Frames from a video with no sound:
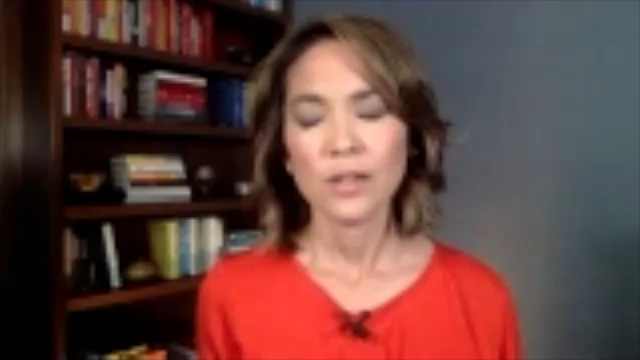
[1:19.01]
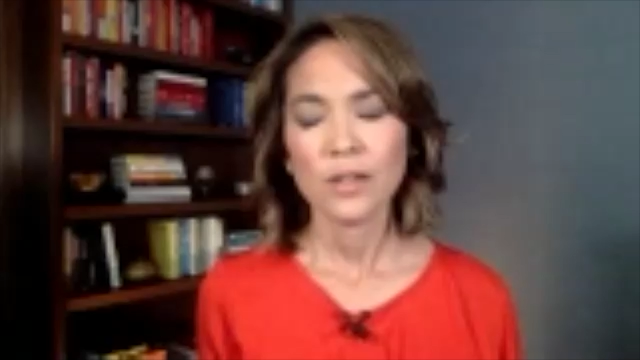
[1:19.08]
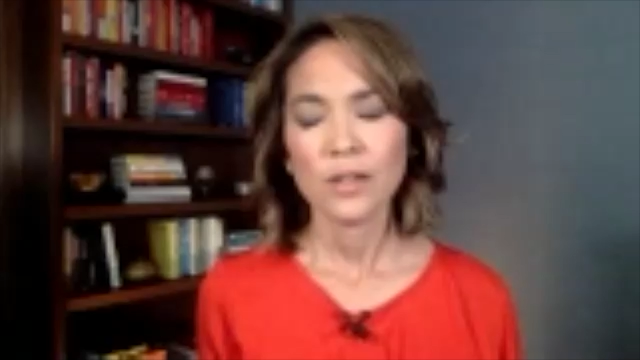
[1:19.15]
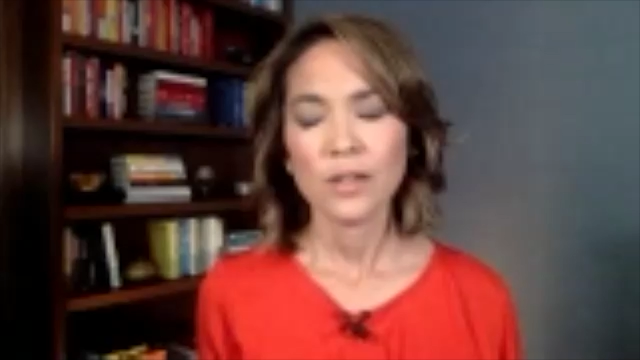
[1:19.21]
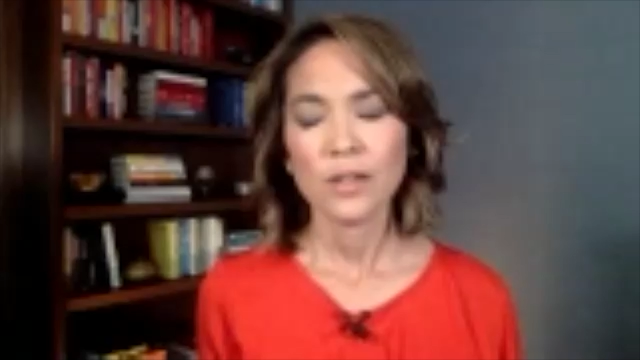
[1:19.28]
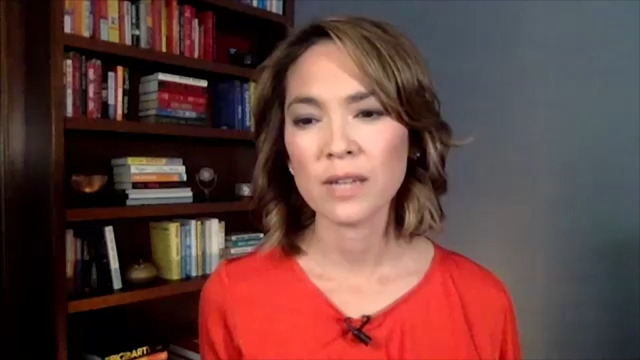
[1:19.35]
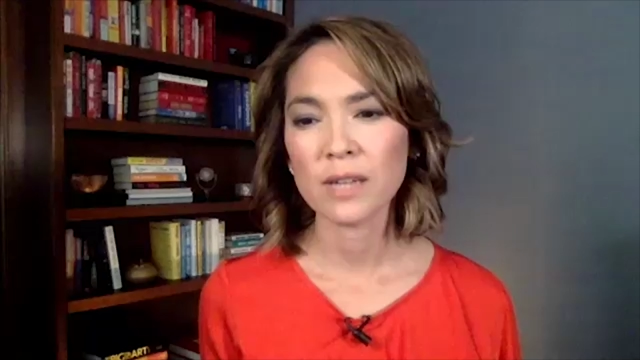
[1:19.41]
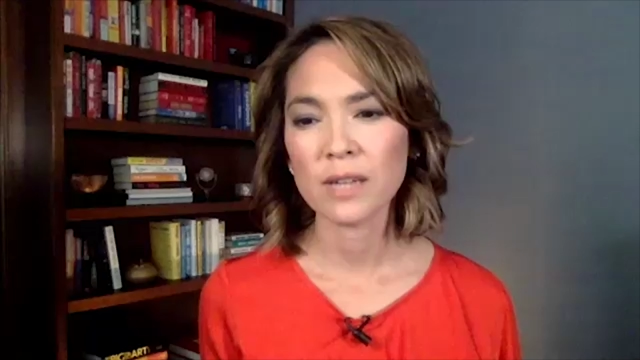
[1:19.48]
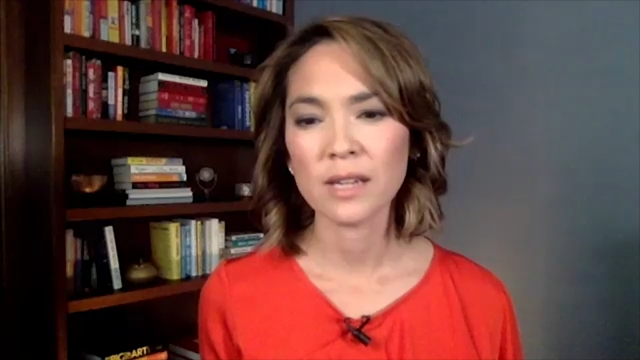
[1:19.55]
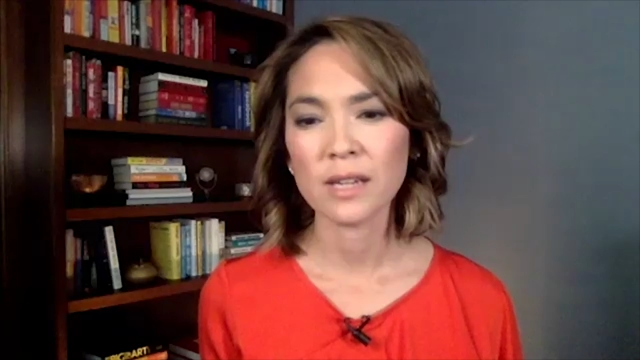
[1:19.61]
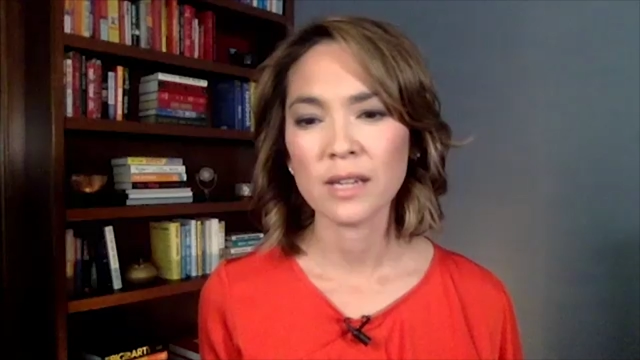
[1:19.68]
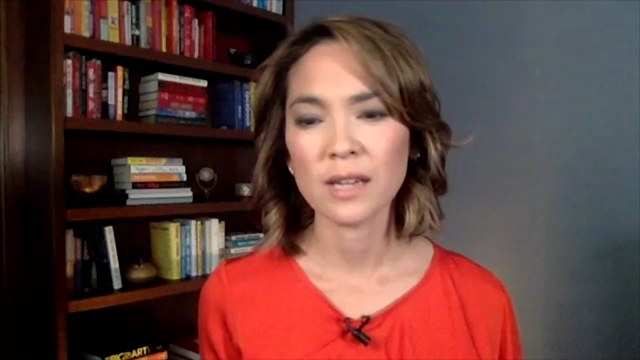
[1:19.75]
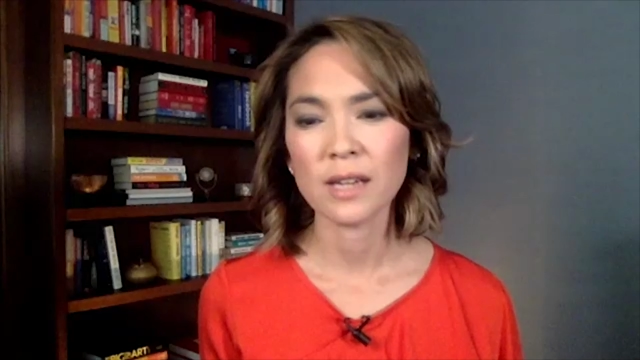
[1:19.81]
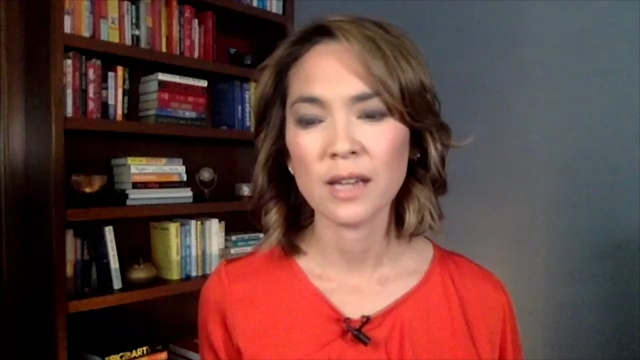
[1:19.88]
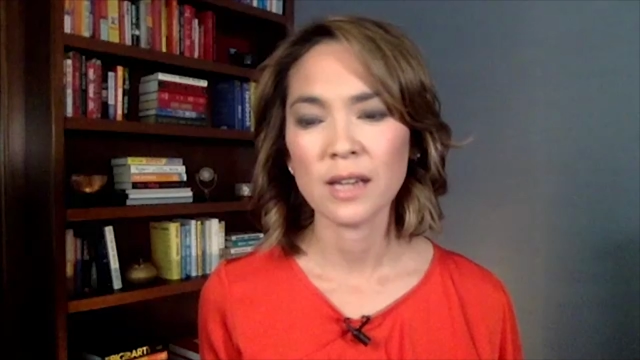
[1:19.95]
had to cut
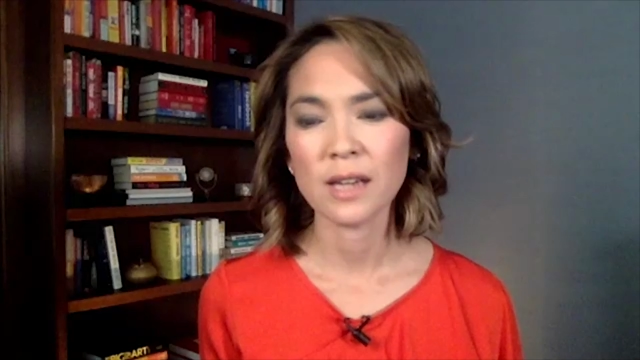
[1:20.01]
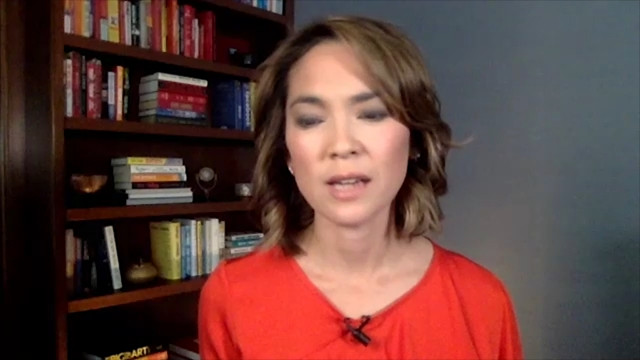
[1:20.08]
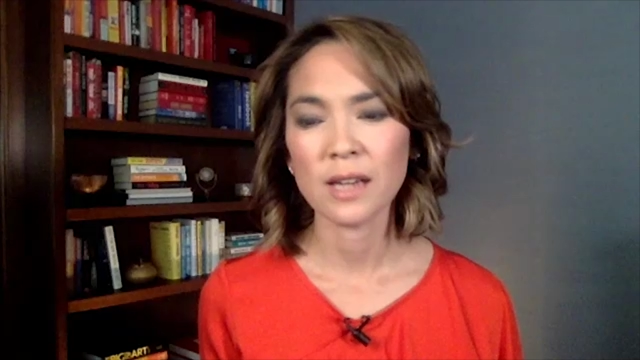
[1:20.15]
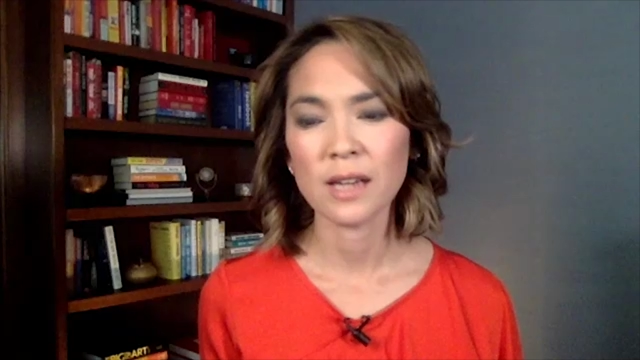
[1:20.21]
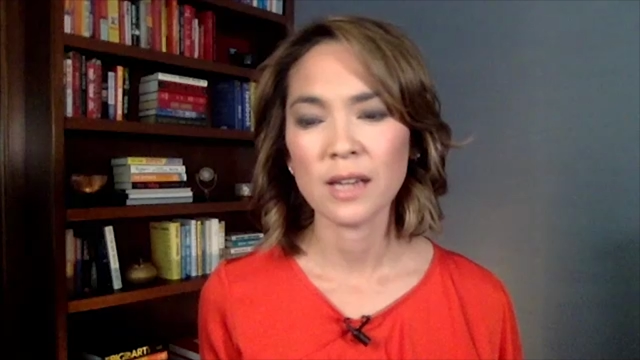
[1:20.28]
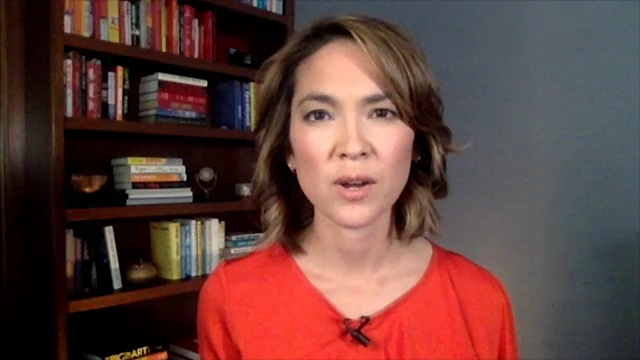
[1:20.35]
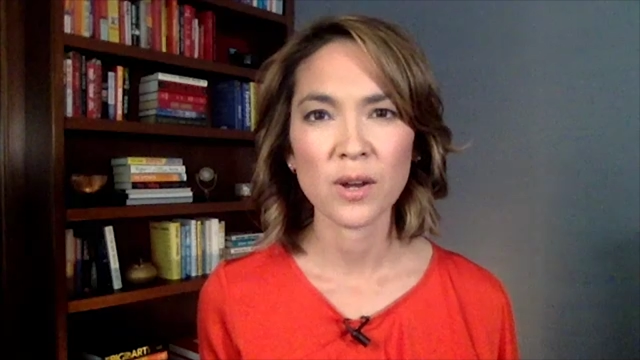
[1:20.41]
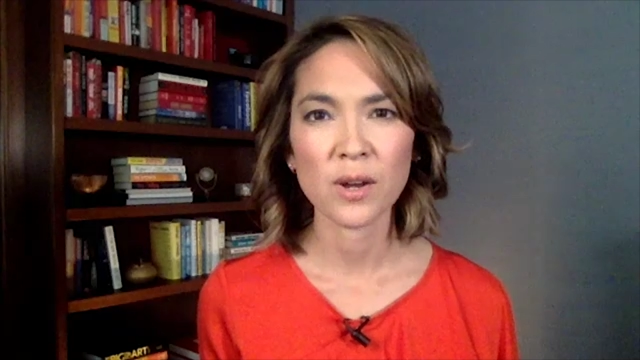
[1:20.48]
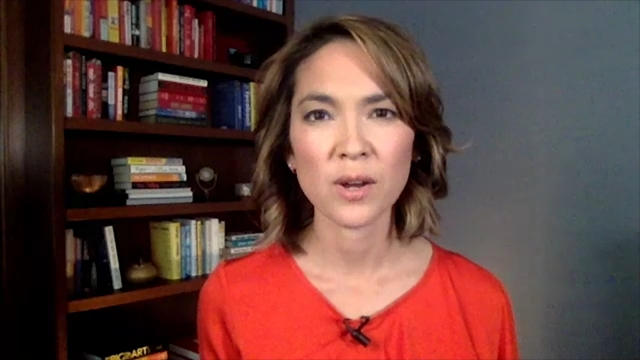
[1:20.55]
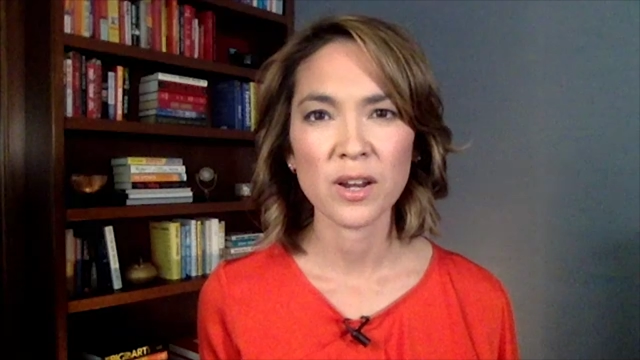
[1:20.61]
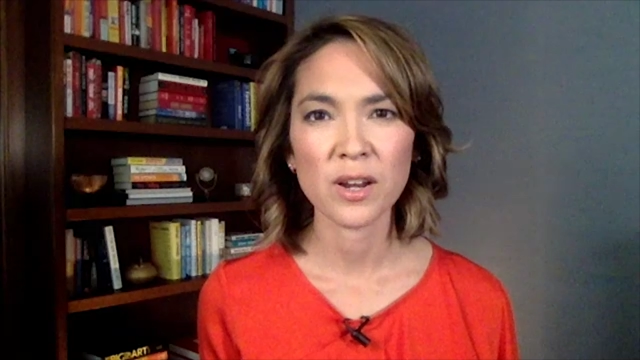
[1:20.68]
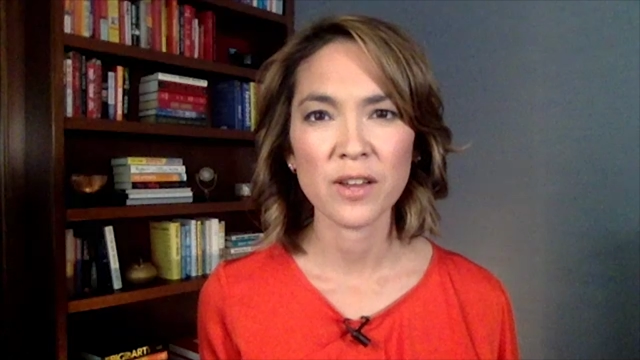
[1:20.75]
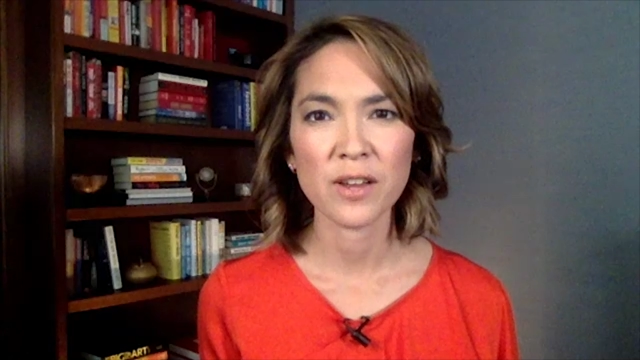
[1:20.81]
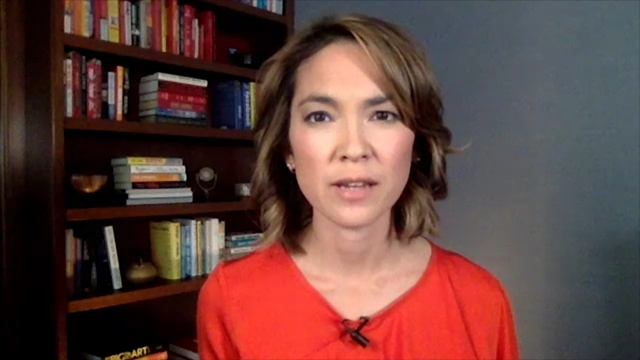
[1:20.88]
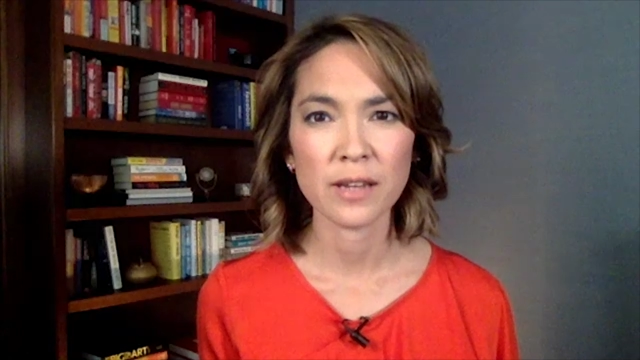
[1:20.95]
25%
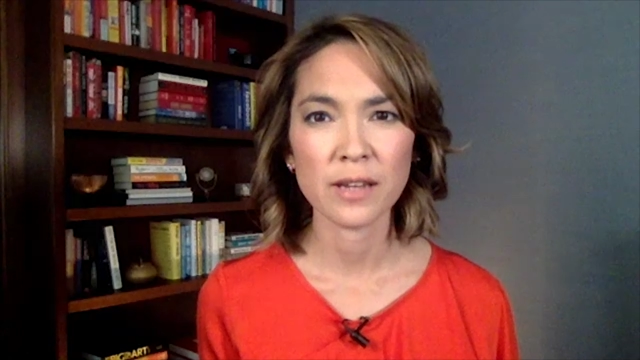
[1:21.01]
of